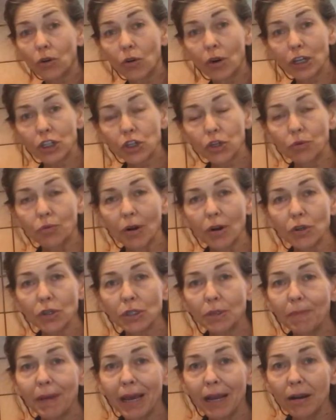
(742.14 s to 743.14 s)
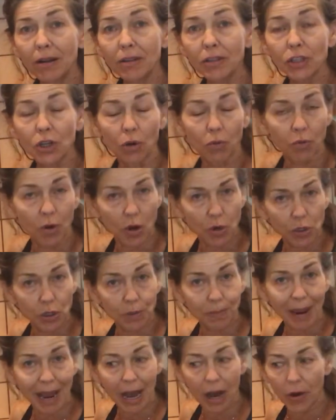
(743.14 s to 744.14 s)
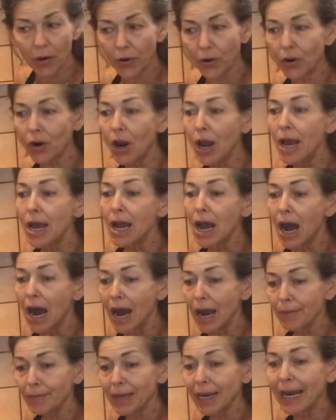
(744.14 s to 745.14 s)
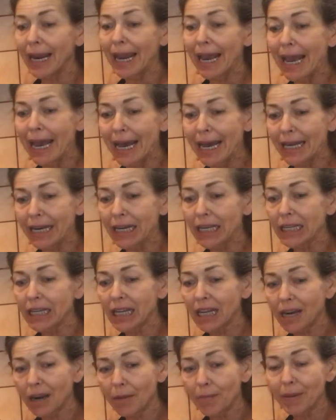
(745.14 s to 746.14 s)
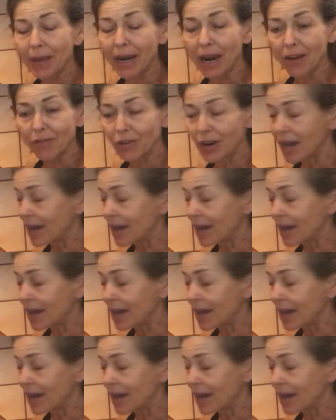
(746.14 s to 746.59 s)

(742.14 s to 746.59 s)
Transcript: crushed rose petals or rose powder. I'm going to add a little bit. I've